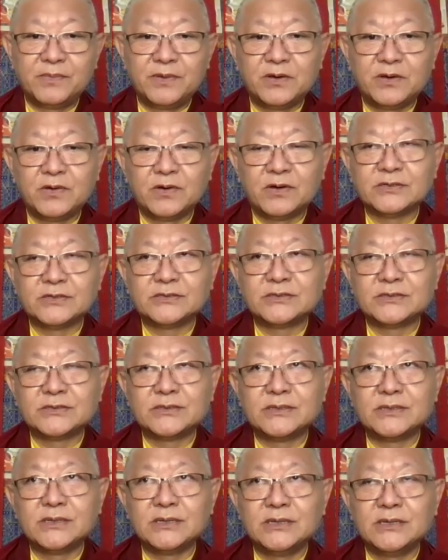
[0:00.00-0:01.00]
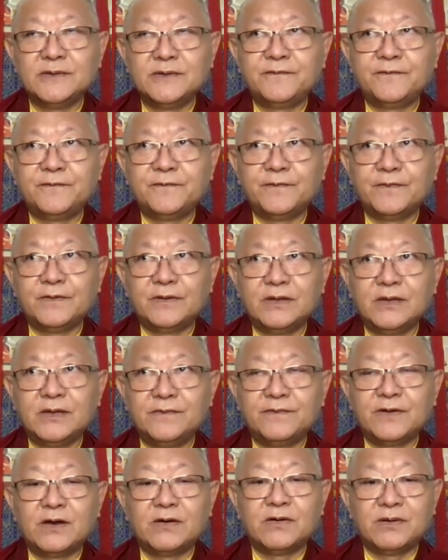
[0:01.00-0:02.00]
Because if
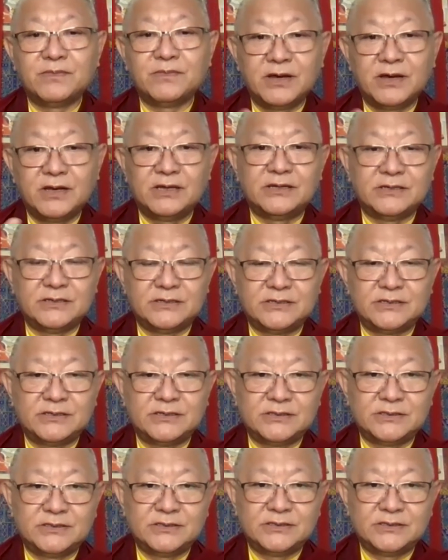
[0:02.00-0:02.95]
our mind